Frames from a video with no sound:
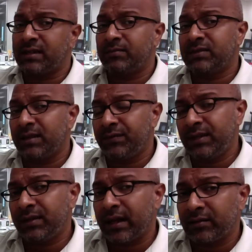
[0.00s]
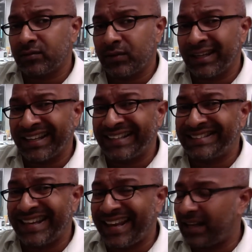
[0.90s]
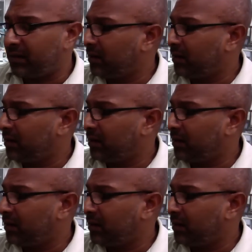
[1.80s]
some 17,000 ringgit a day